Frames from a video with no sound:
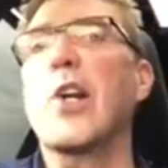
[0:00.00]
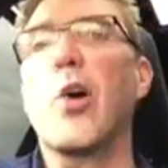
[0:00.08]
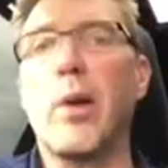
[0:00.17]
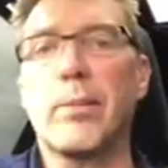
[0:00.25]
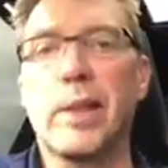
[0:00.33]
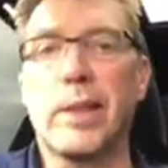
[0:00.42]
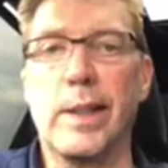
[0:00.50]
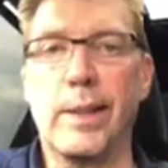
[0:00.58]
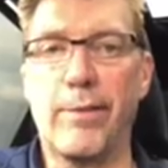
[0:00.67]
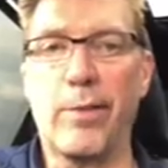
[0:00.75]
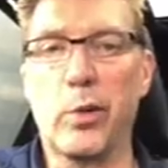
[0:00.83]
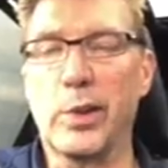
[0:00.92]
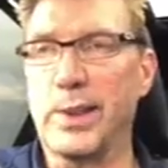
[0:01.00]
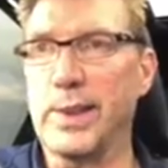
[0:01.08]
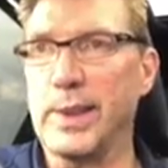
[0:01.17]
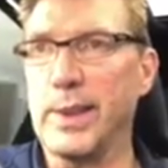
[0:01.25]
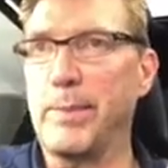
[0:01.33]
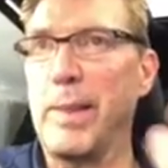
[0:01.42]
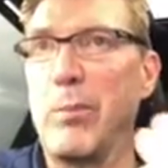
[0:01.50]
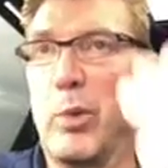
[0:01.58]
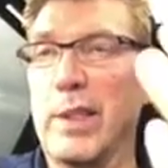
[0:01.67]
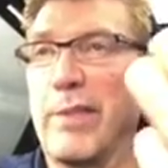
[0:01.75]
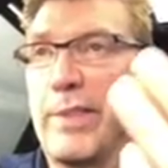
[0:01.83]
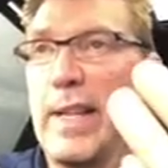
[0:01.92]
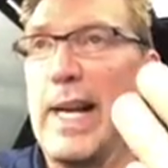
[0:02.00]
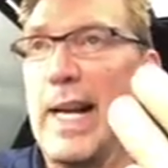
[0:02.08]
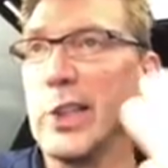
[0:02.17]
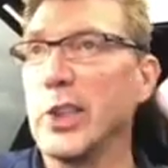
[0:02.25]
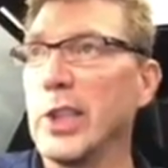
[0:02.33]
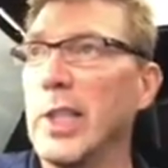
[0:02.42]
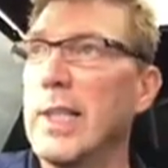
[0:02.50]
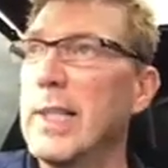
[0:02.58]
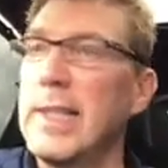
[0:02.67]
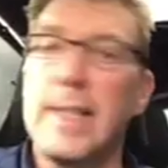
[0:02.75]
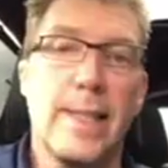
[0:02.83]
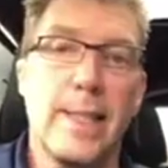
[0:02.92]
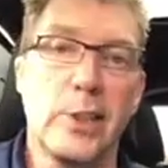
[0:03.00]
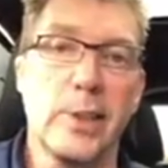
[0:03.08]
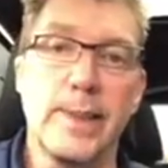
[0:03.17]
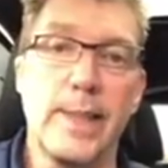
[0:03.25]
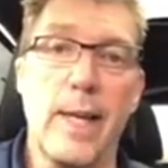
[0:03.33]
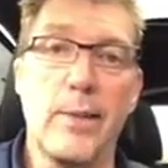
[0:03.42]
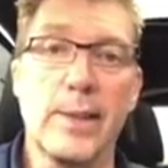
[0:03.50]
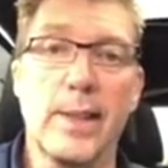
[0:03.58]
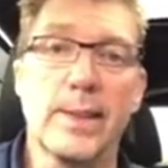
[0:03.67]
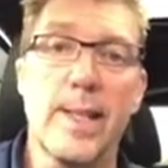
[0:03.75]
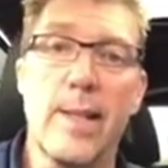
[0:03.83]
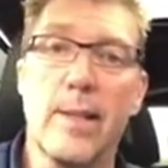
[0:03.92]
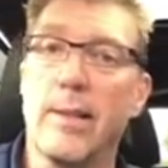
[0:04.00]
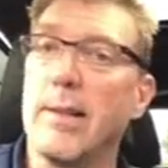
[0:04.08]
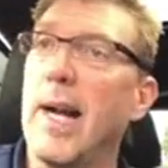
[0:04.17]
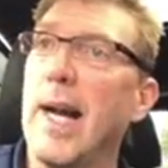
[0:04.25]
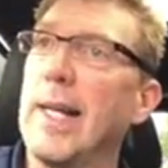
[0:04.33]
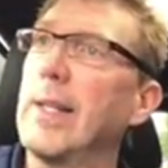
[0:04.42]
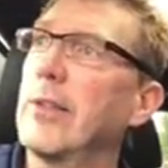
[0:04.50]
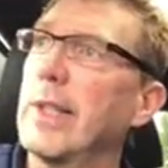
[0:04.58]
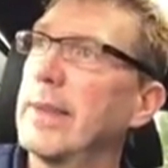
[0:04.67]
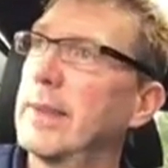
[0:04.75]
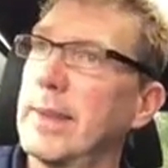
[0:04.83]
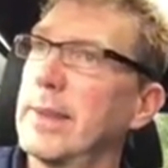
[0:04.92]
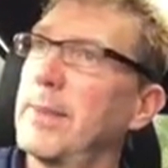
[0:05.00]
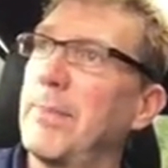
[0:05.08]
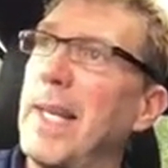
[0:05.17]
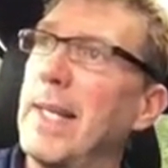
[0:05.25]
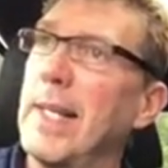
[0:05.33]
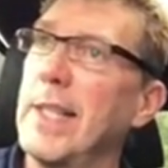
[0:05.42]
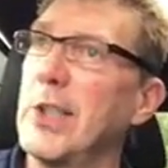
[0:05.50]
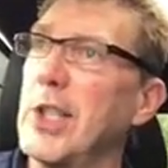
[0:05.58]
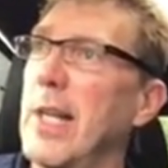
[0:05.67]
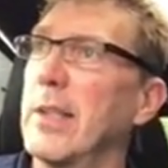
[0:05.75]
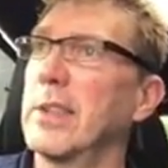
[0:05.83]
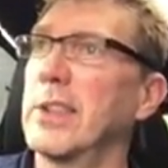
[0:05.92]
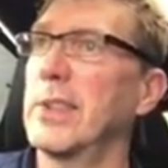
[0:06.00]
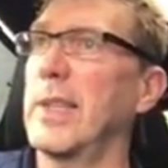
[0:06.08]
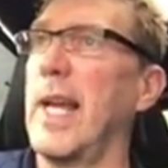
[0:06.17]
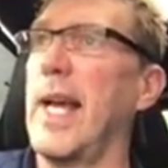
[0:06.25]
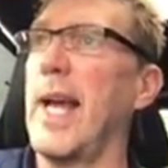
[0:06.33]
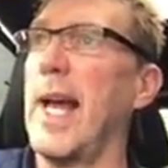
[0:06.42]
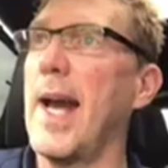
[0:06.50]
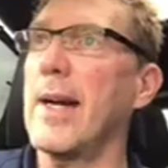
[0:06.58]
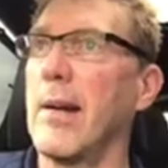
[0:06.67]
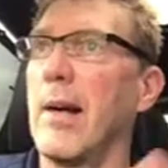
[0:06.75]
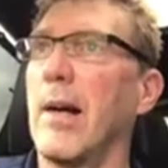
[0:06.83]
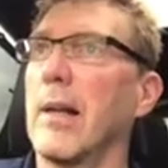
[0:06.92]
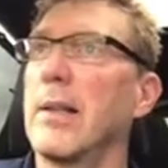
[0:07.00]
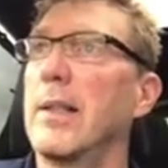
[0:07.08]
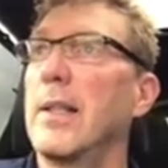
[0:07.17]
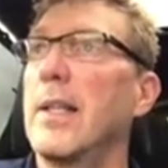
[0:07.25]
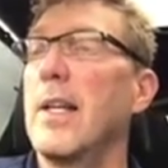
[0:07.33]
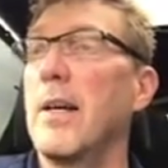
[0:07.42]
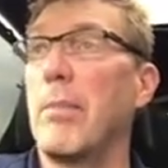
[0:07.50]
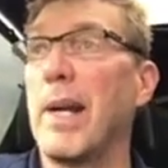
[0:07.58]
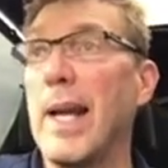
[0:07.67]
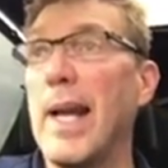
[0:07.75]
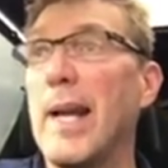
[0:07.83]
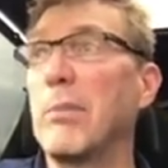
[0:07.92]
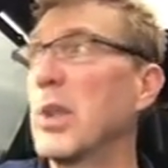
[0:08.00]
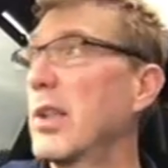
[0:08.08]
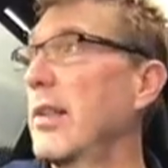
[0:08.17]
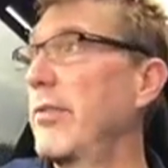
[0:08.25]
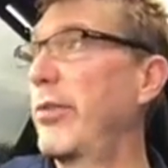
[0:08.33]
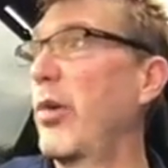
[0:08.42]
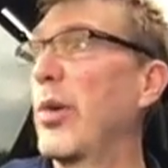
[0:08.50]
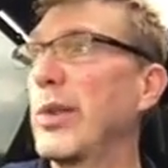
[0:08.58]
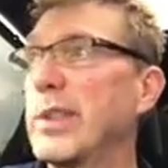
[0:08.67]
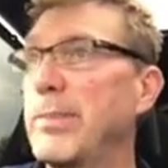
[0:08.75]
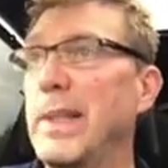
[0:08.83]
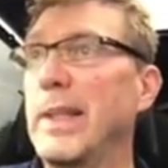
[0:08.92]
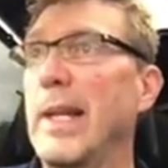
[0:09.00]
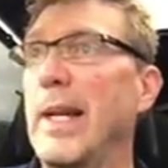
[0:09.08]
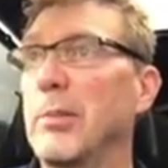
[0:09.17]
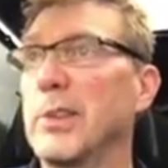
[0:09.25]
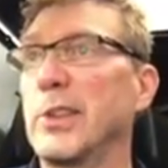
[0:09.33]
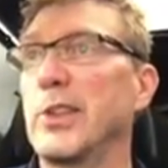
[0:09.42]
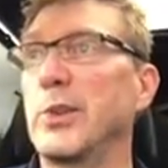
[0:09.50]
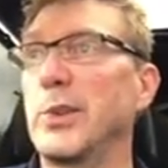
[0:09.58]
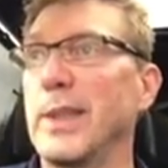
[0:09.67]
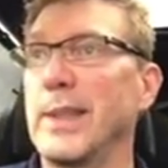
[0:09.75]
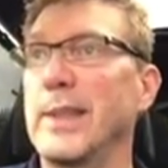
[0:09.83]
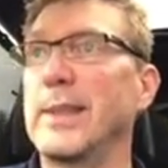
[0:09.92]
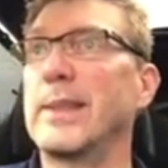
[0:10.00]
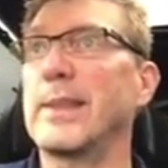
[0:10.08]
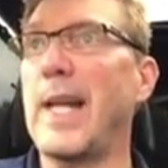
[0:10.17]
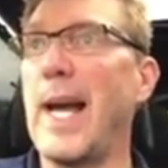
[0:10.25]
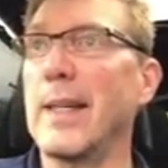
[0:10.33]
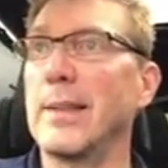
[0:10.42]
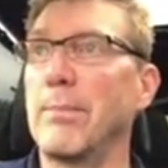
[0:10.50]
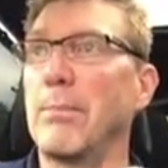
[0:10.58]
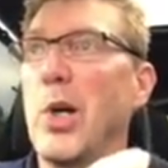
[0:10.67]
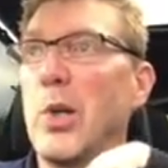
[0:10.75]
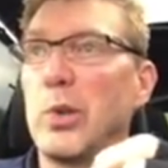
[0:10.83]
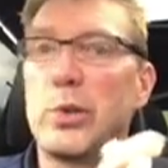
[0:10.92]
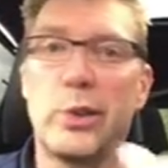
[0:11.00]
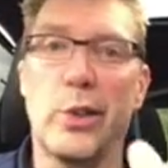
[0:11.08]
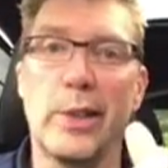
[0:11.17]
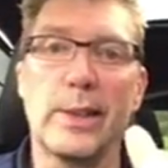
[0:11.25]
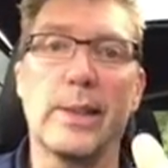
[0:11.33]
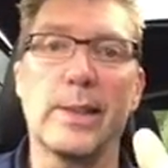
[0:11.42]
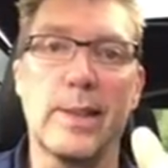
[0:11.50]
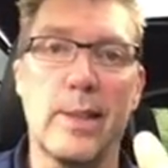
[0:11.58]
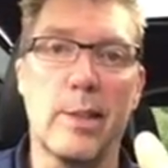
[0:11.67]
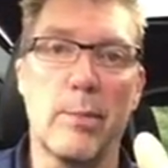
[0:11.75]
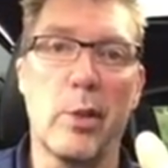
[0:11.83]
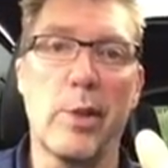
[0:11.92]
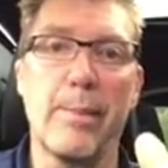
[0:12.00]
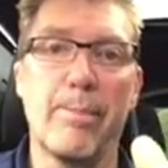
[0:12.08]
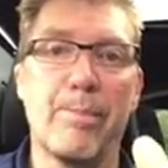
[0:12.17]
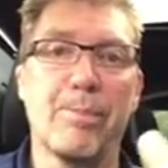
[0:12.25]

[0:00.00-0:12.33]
know I'm going to need the focus assist beam with the flash, and just see how it does there. I don't anticipate any challenges at all, but I am looking forward to being able to use it in silent mode during the ceremony.